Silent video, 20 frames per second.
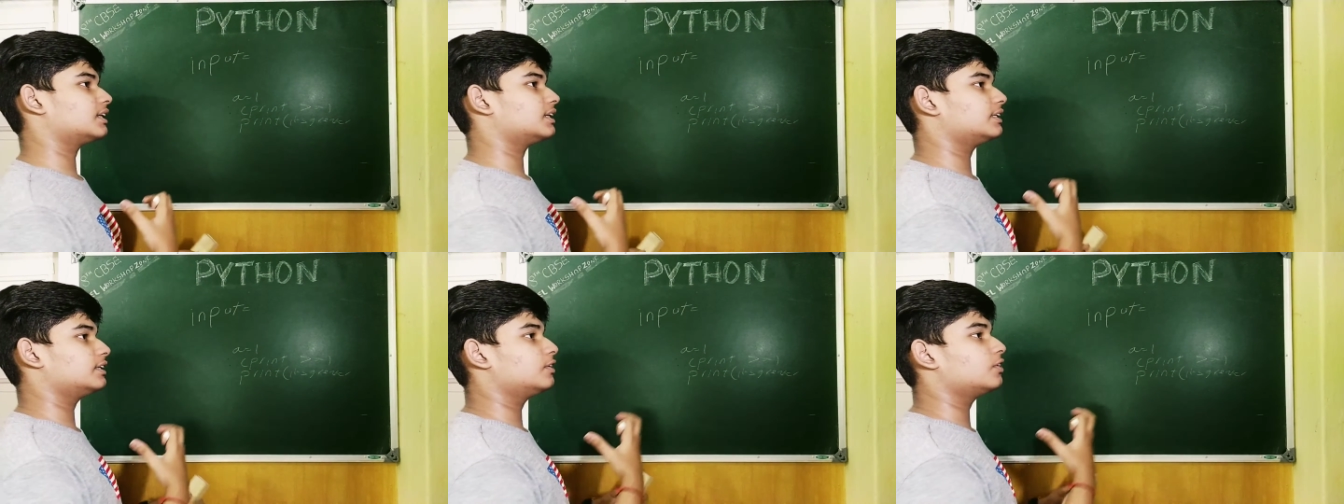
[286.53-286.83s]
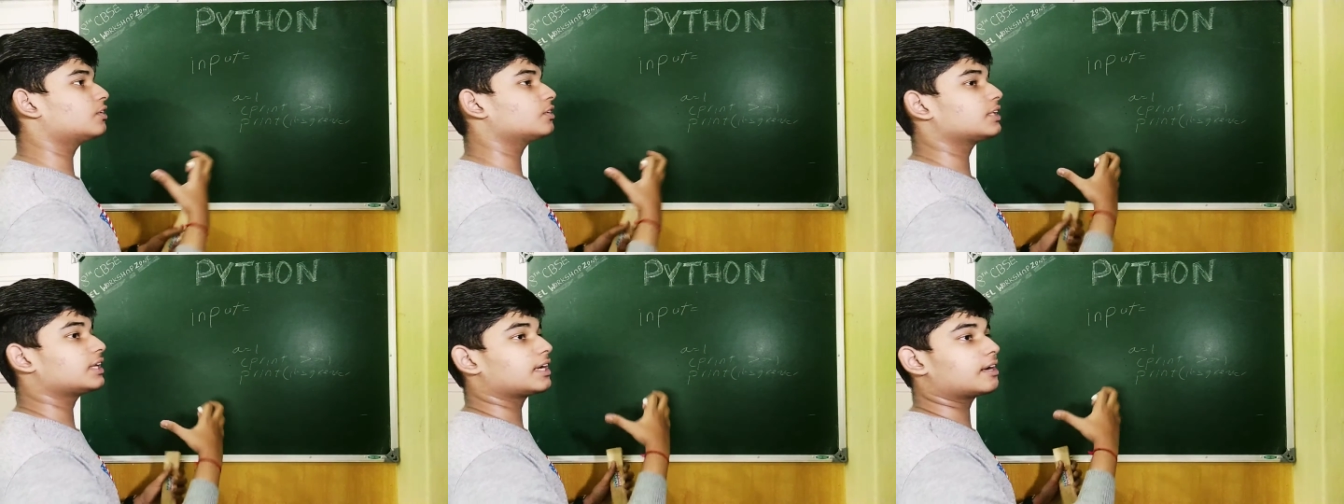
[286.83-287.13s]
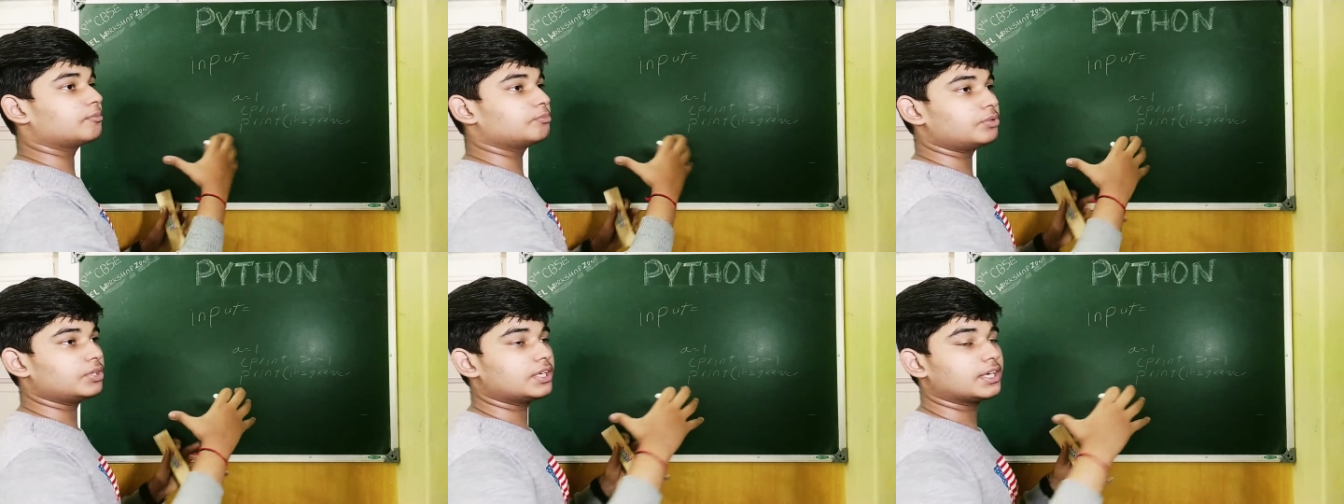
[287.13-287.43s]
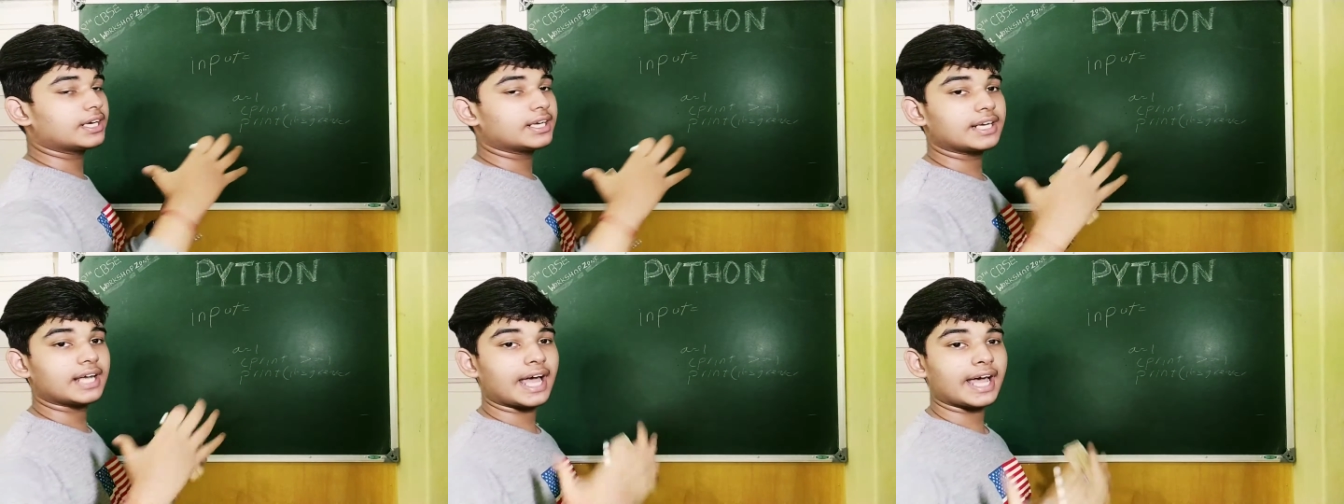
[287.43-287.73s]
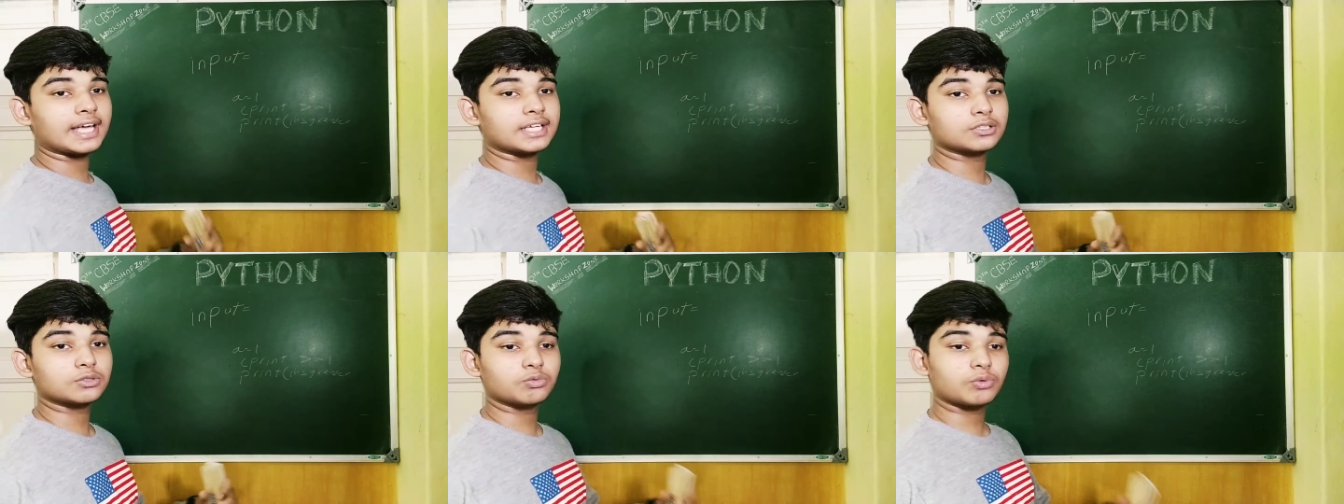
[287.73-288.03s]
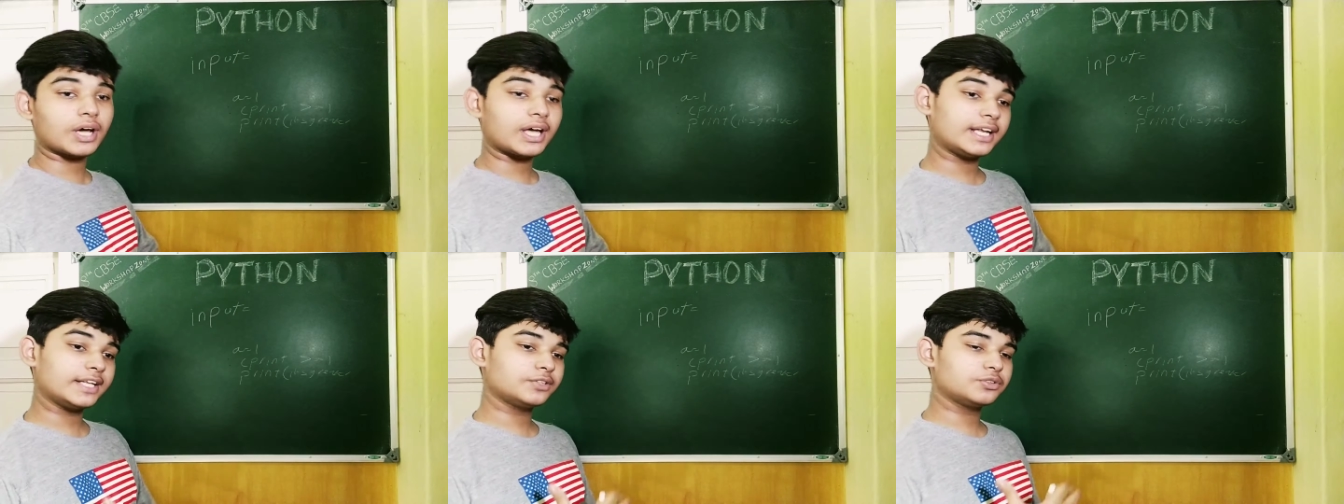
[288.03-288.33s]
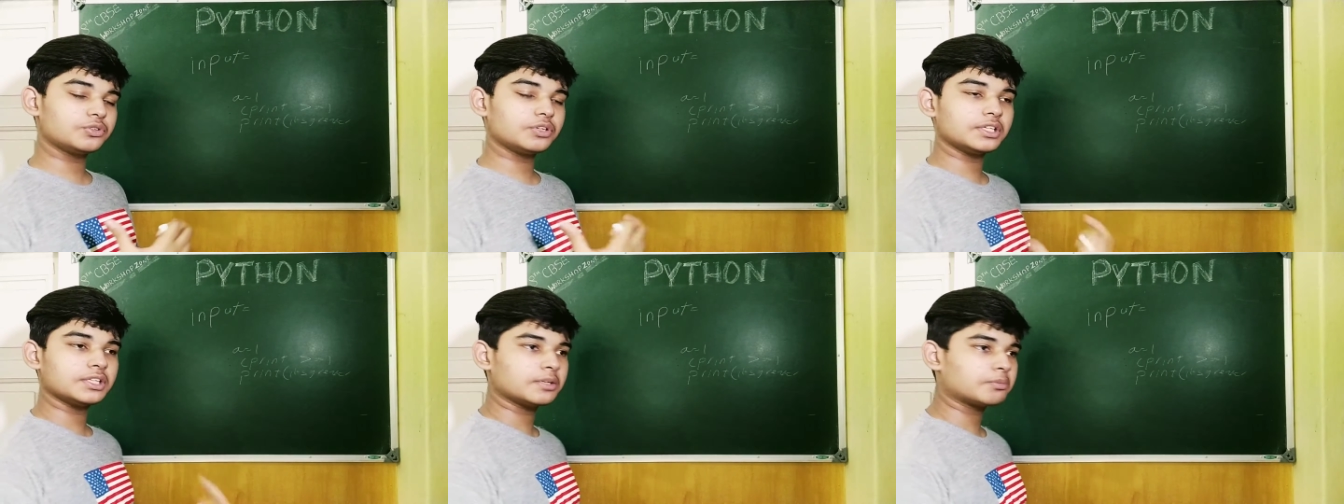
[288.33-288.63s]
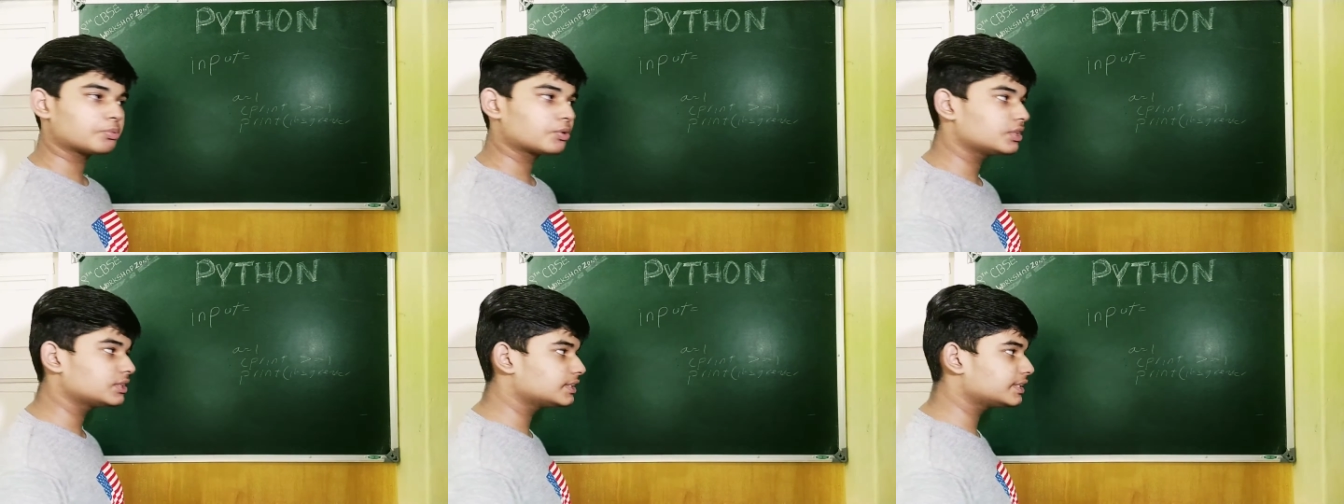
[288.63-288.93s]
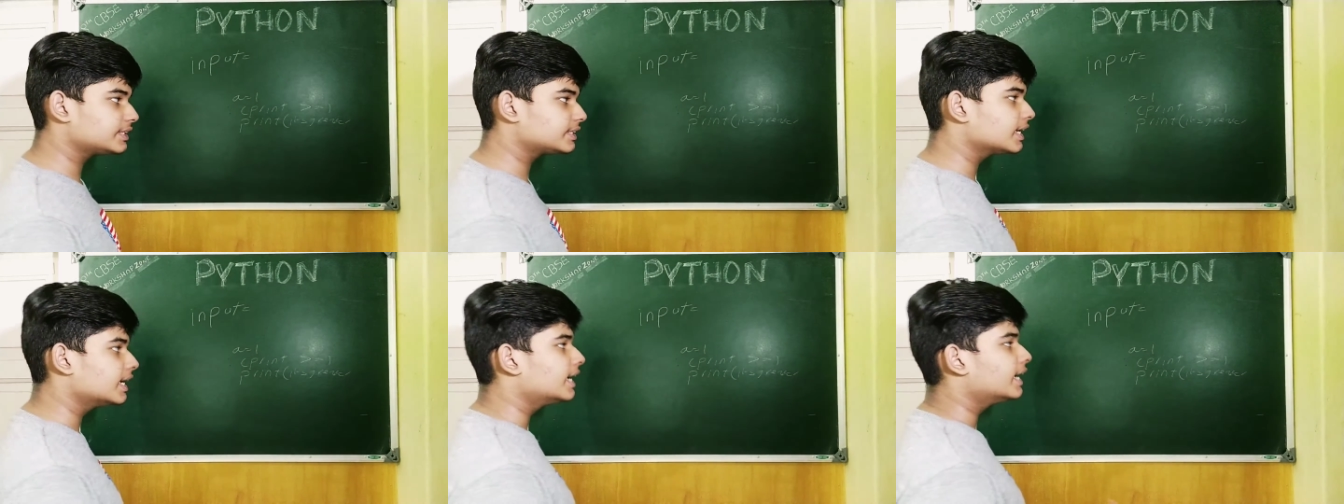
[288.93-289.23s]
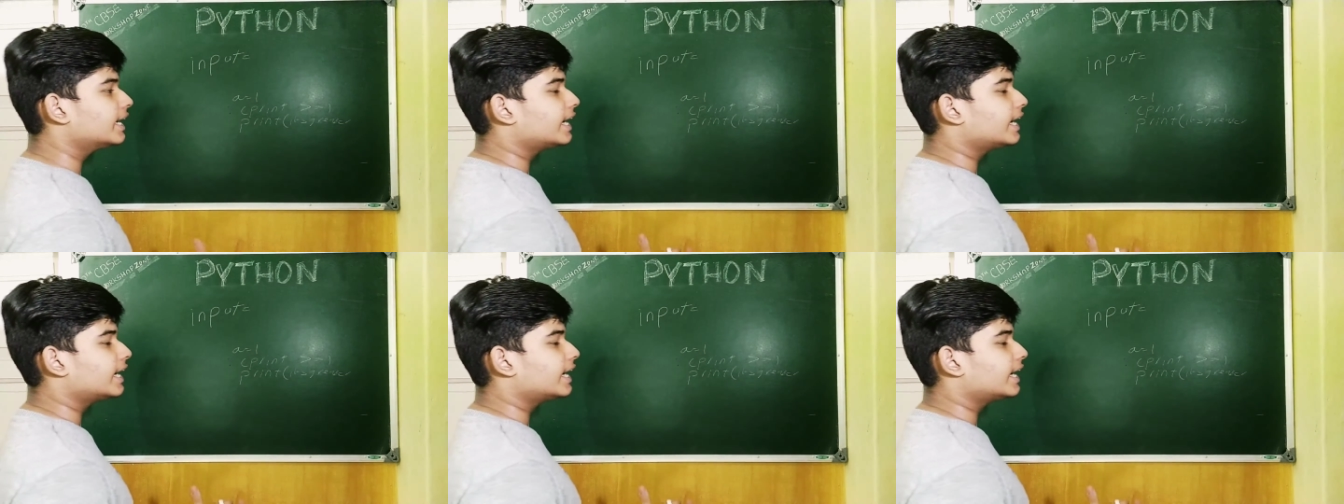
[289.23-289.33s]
the computer can ask while it's doing the process,